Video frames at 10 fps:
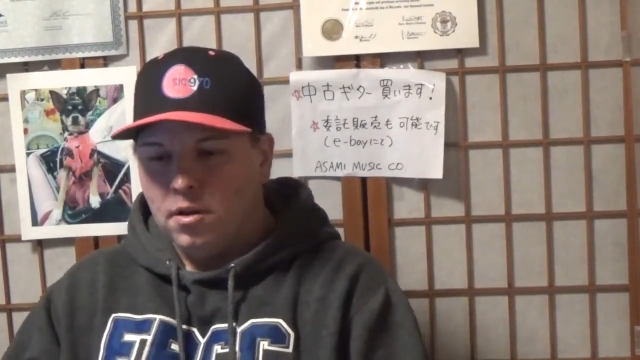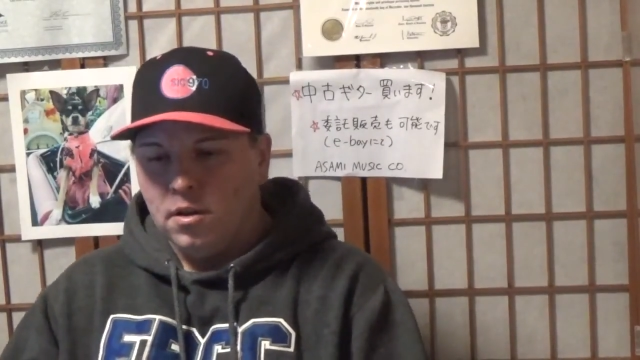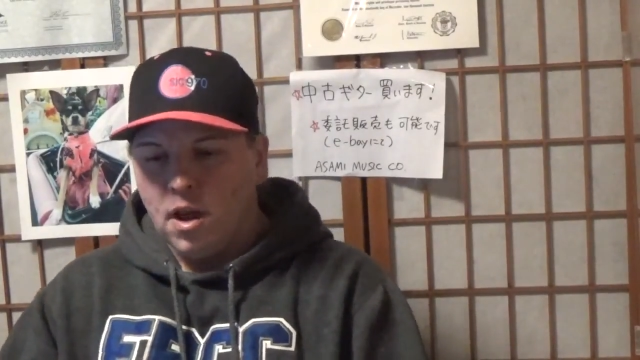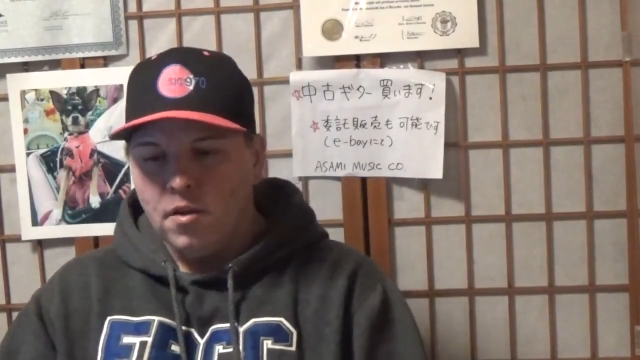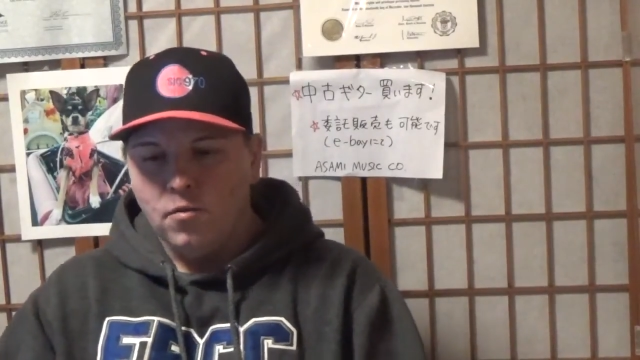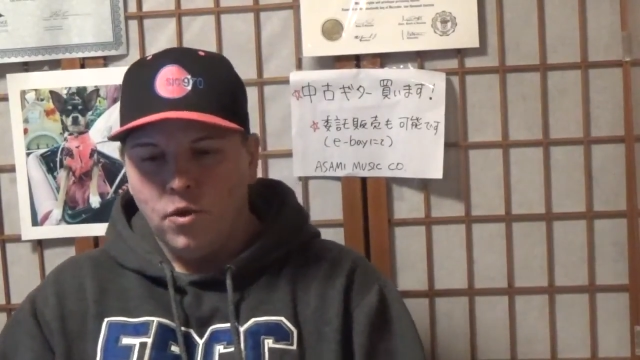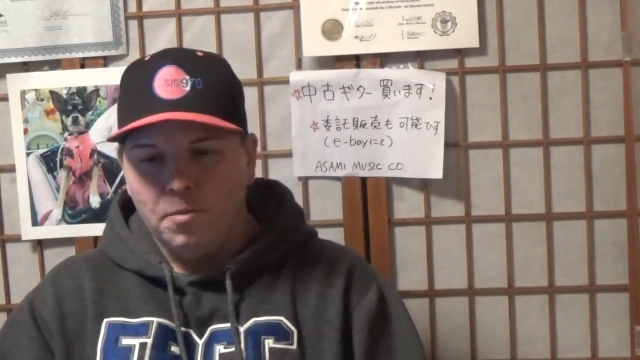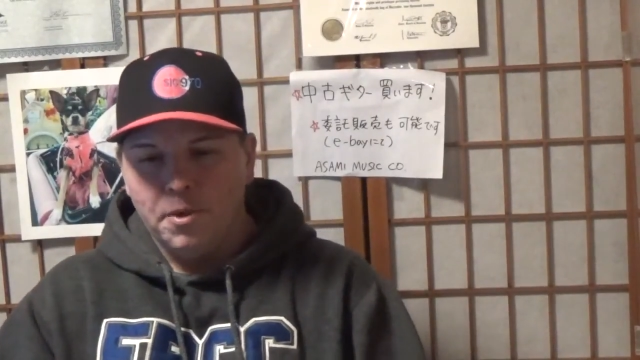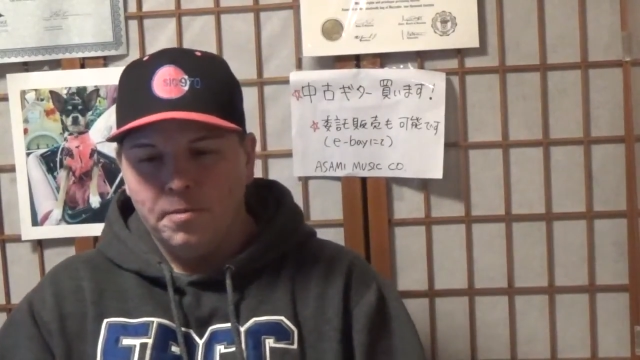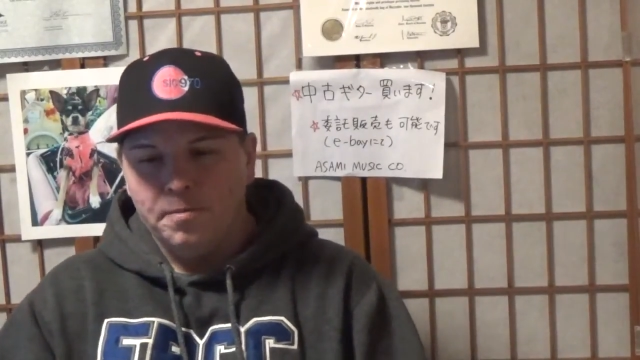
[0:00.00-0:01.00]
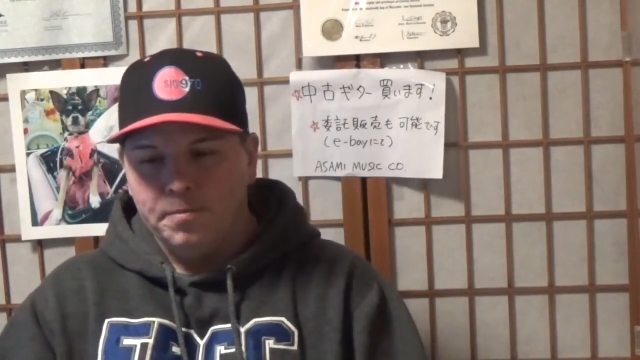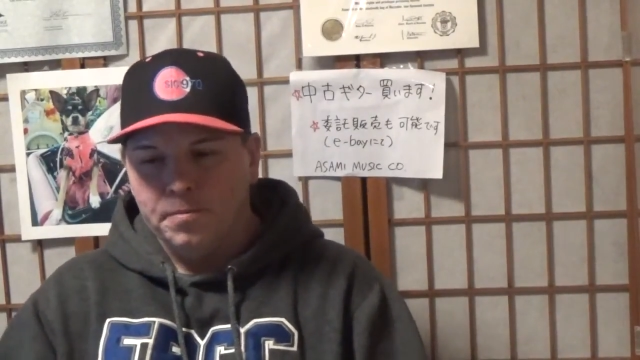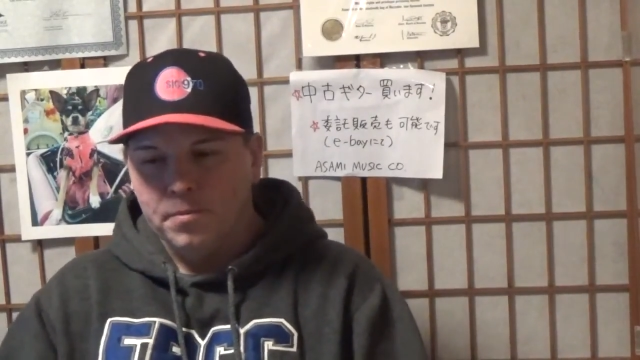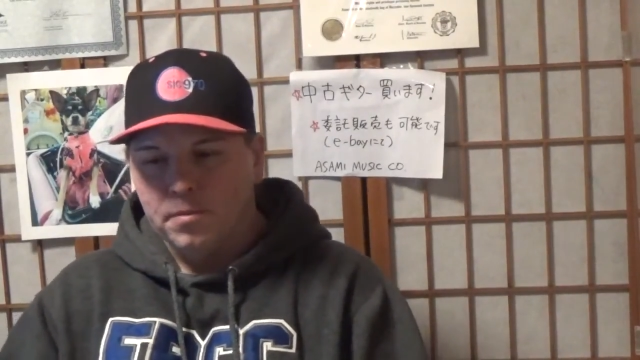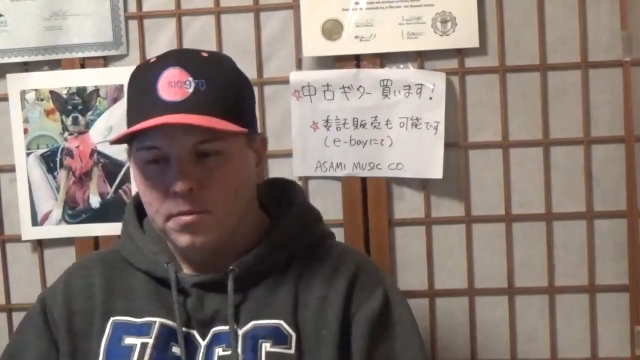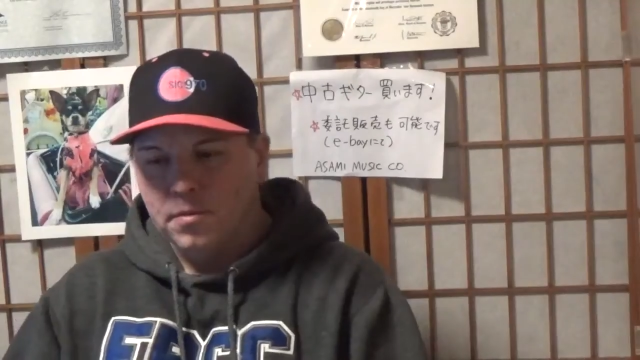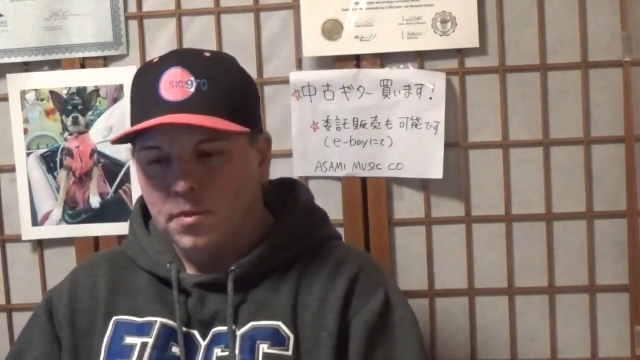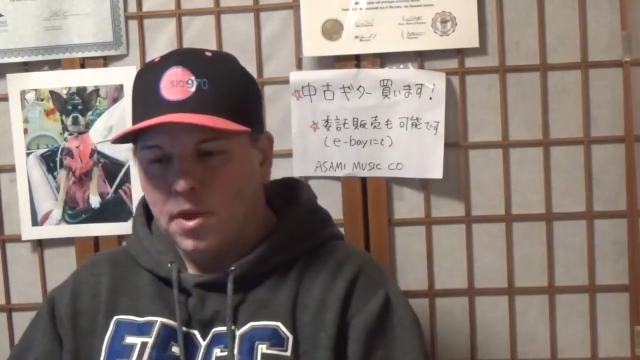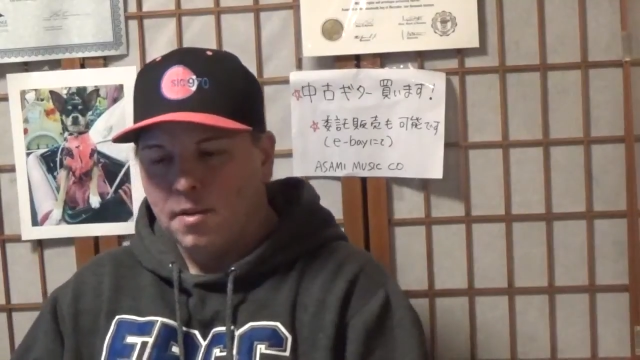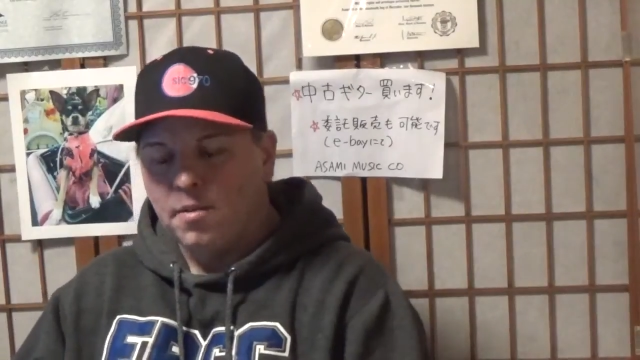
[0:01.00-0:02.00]
a lot of women
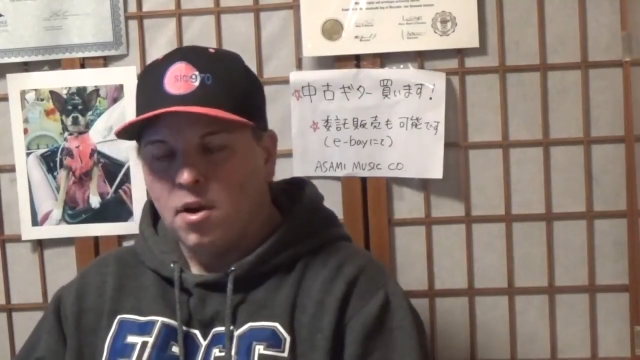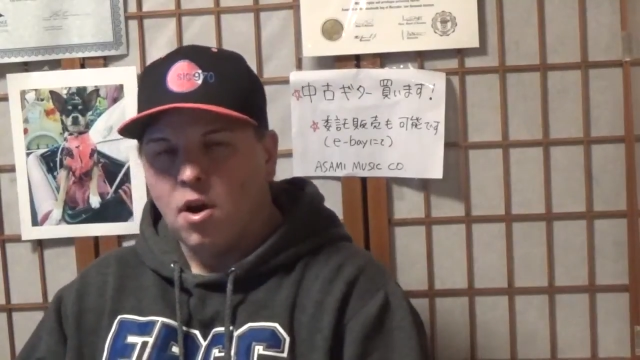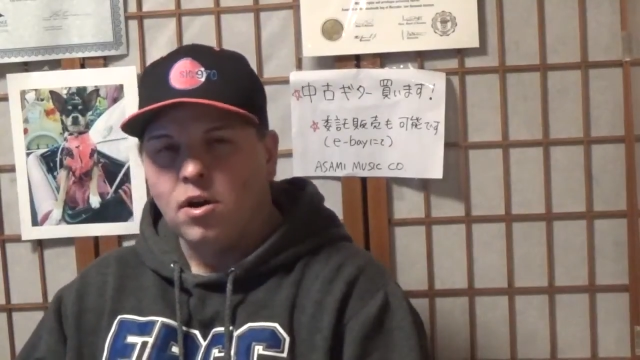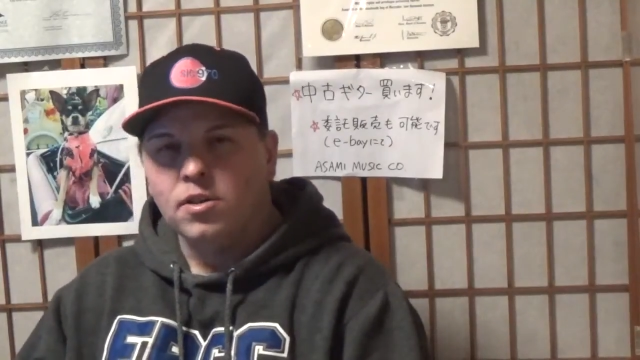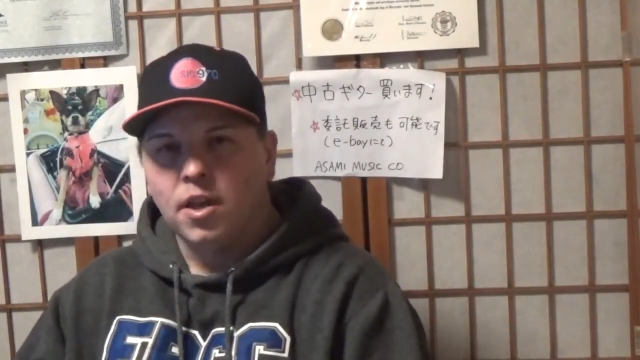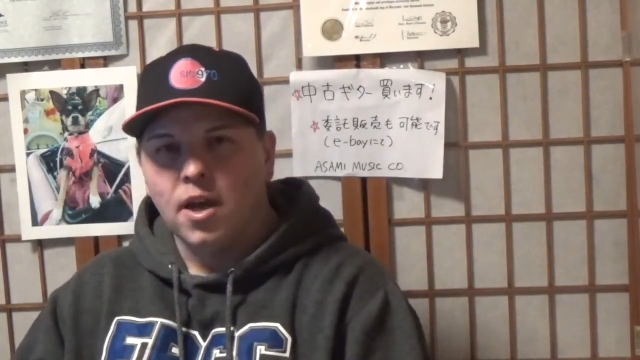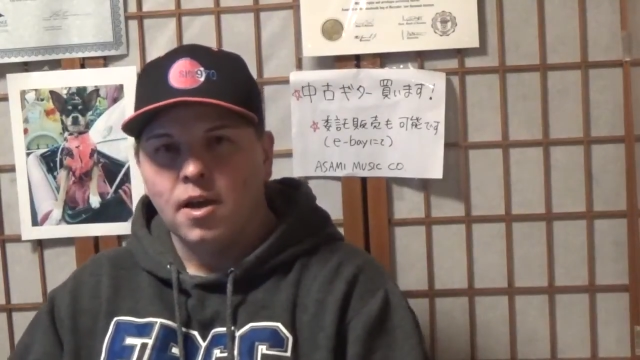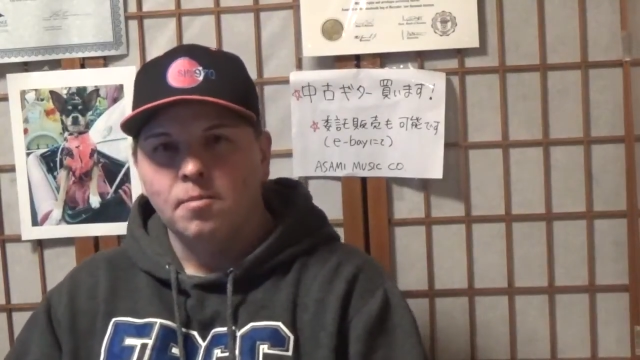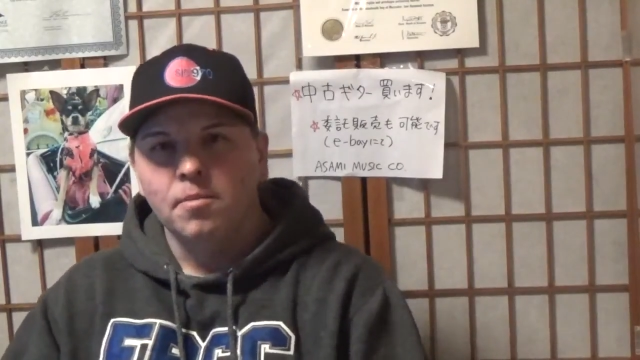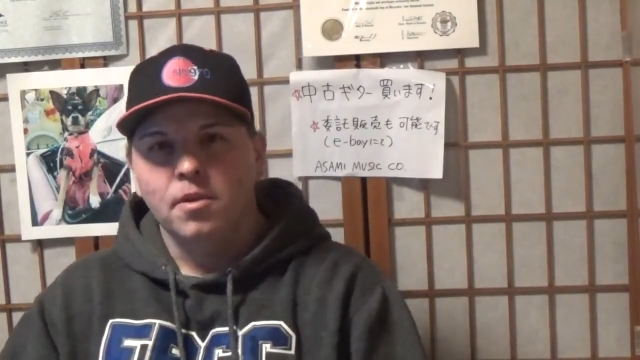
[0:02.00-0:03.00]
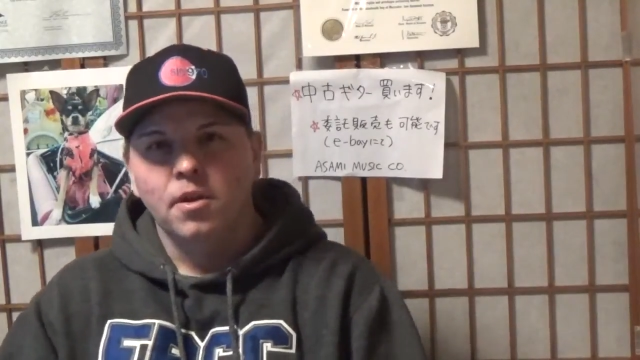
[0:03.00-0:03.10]
have a hard time